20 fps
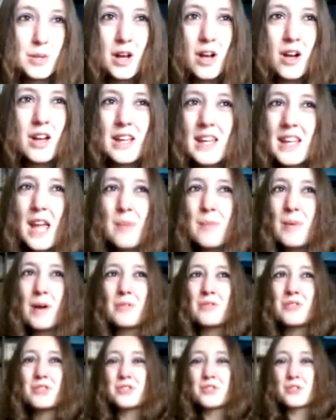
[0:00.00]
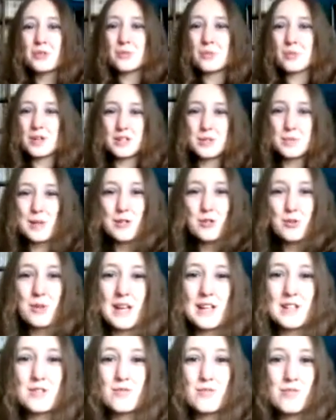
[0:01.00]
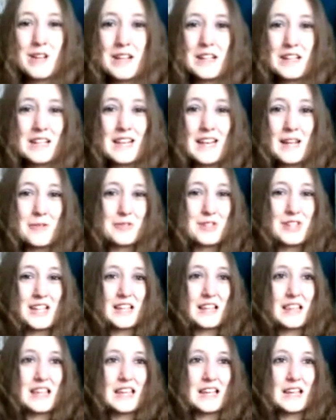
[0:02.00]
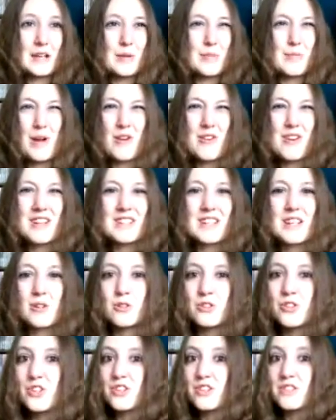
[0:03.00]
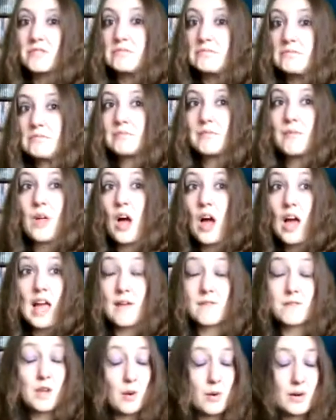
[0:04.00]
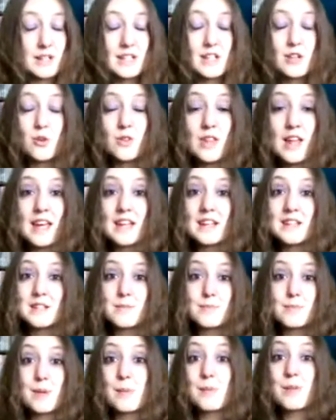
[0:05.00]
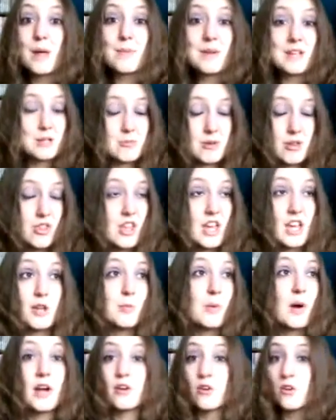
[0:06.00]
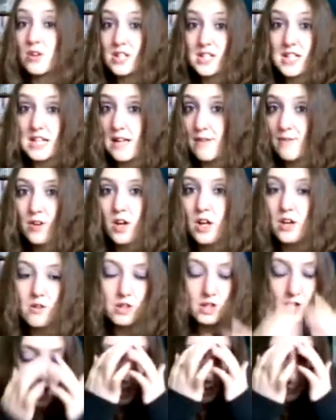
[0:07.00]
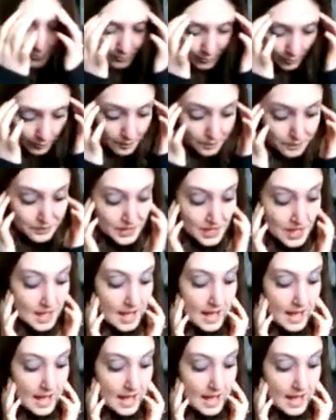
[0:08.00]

Some guy came out to do a special guest ring announcing thing. Perez Hilton. I have no idea who that is. Maybe that makes me sick, but I'd honestly never heard of the guy before.